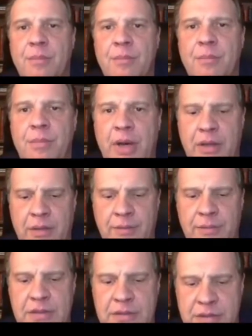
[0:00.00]
But
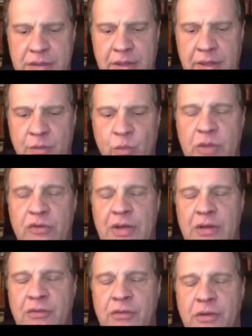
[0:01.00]
instead, we
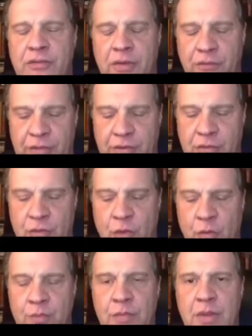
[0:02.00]
challenged ourselves as a
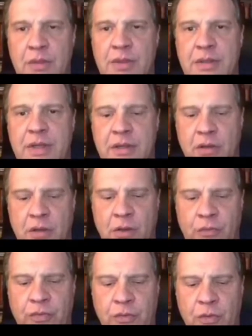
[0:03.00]
group to take a
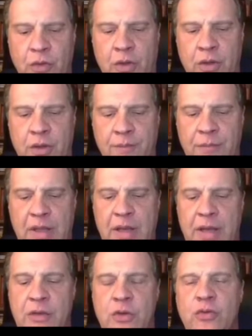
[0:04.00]
closer look
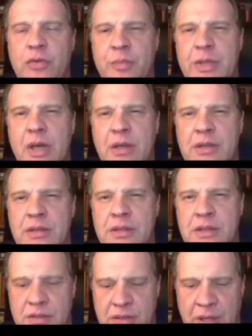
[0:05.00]
and use a behind the
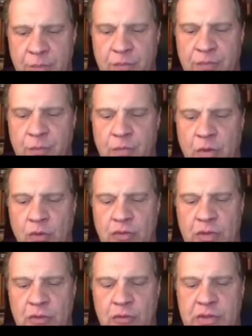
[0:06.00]
scenes type of approach
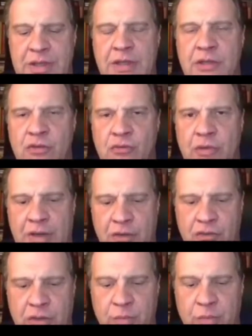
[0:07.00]
to critique the
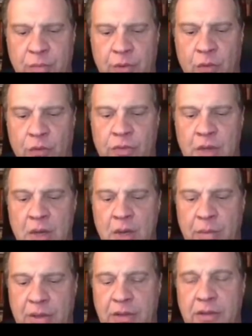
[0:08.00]
strategy proposed
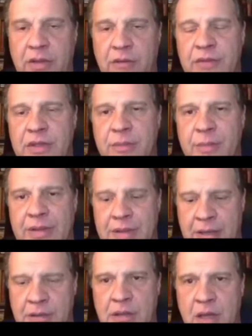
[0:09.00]
by the Dove team at
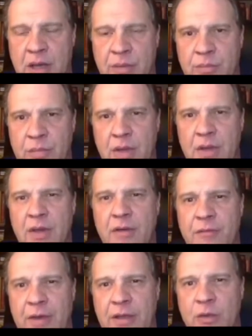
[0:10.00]
that time,
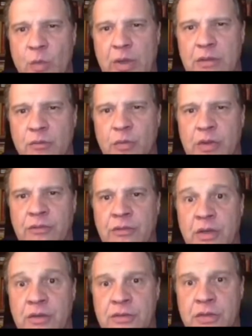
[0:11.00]
evaluate the risk
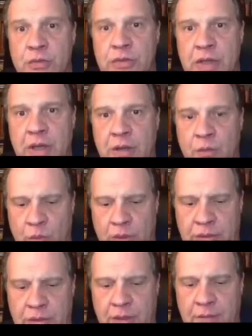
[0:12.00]
associated
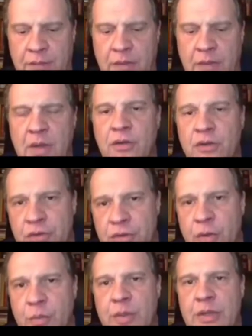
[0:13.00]
with it,
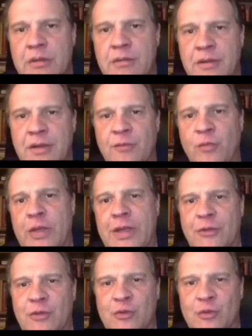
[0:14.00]
determine if we
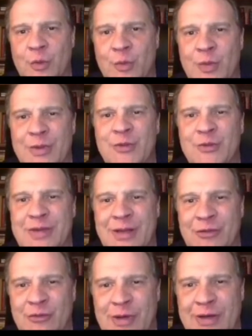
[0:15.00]
as a group would use
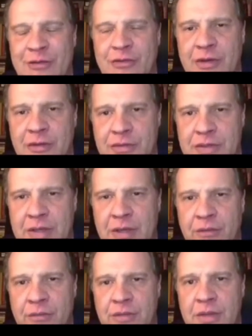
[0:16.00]
that strategy
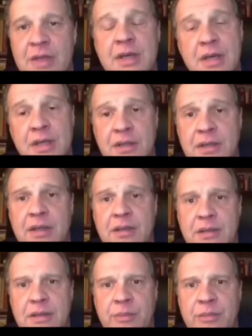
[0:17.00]
ourselves, and then
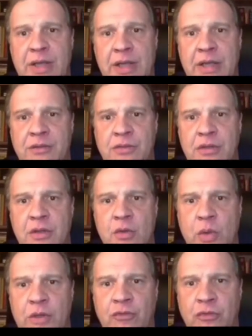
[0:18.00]
attempt to answer the
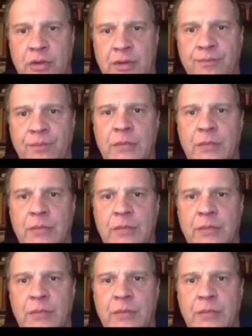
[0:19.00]
question